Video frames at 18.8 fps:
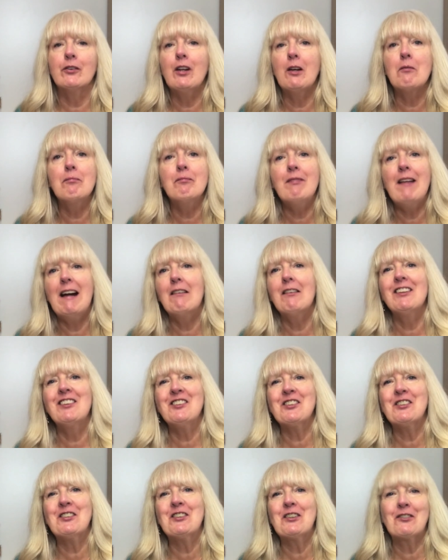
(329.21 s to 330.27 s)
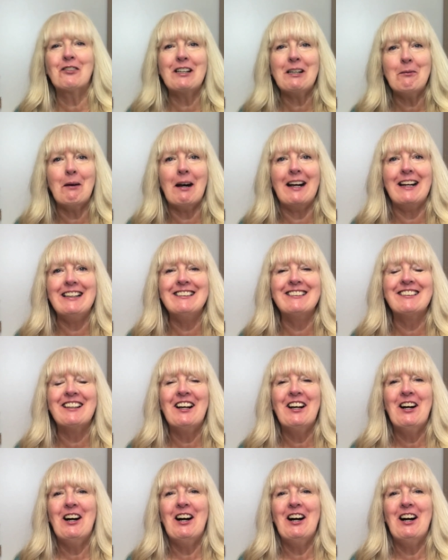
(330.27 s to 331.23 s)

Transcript: So there are just three ways